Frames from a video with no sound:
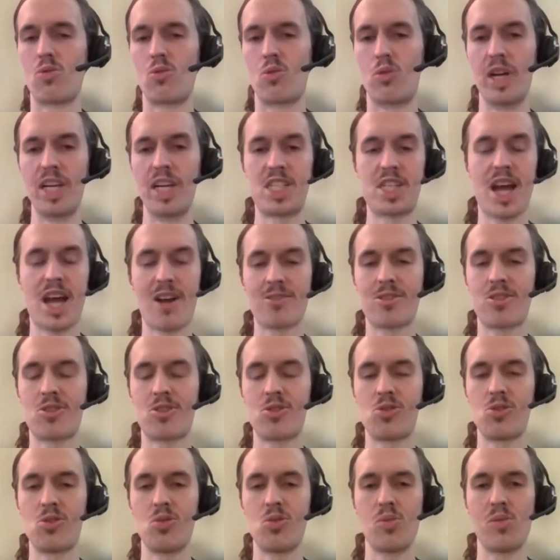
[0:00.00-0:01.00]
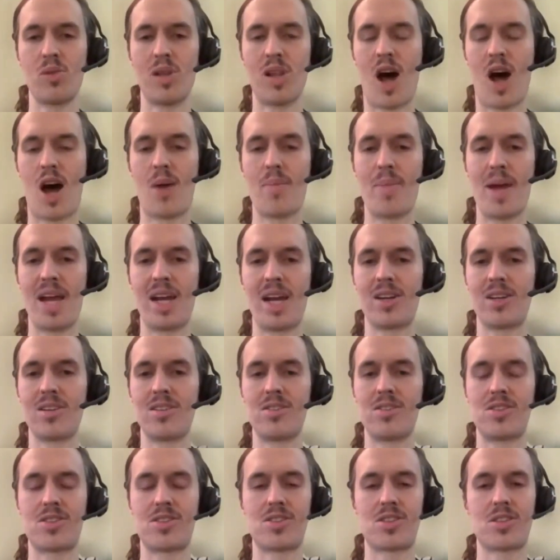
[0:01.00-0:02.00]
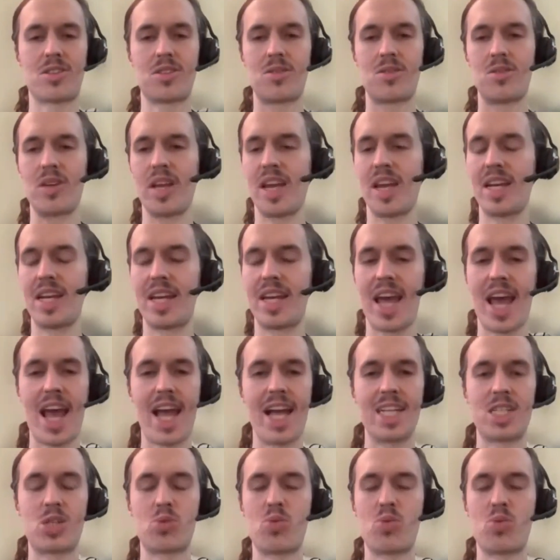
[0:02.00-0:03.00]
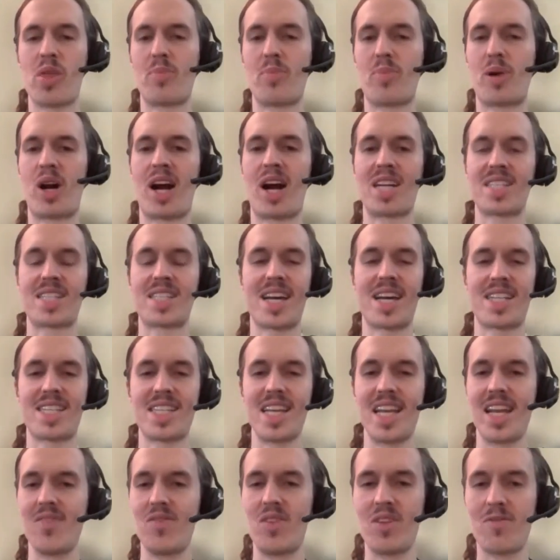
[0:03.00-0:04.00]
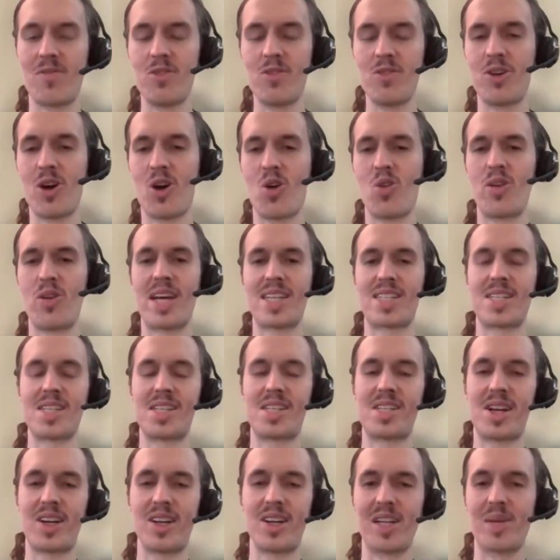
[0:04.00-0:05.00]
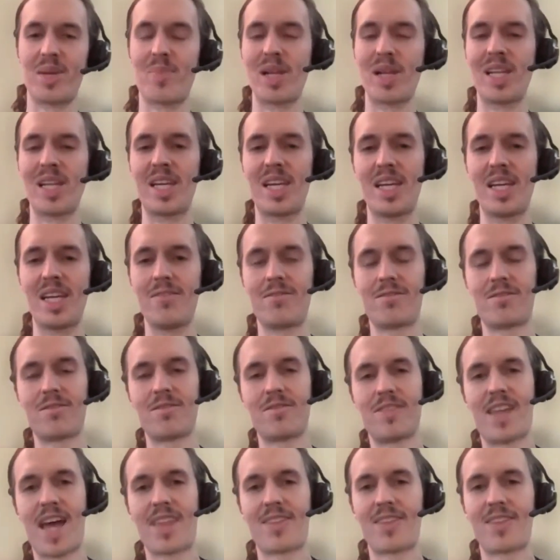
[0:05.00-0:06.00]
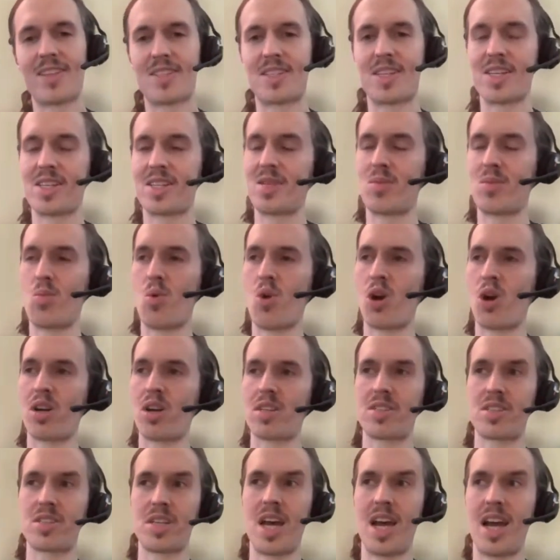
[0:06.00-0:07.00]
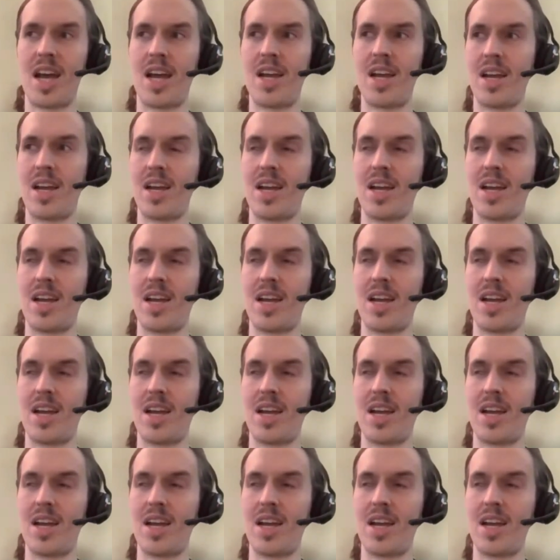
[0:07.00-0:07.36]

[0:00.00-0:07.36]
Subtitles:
reach out to lawmakers, engage with the process, even if you don't necessarily believe that the system works.